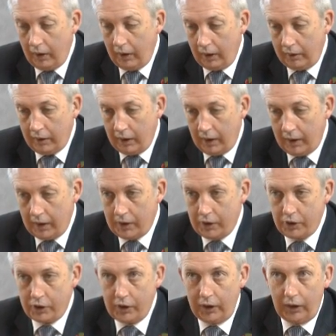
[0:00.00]
And I
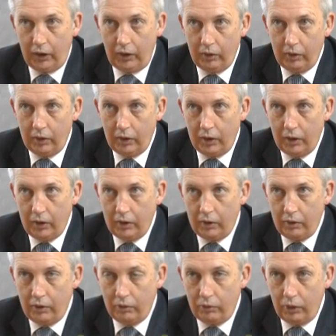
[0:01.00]
see
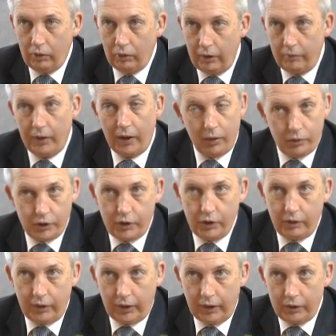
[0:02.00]
the role, if I was
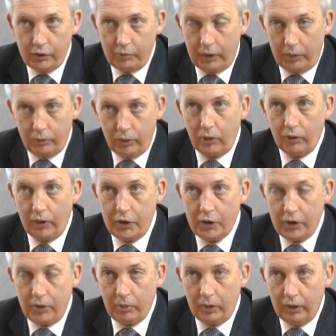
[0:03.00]
doing it, as being broadly
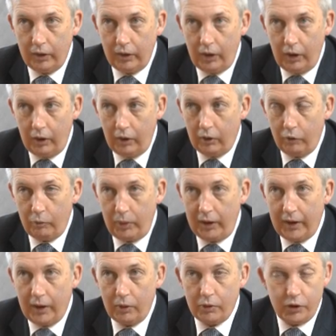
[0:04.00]
similar, of
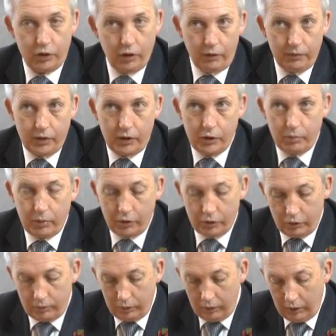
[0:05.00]
being out as often as
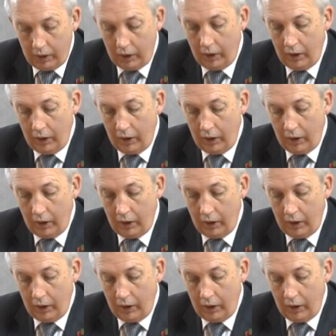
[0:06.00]
possible.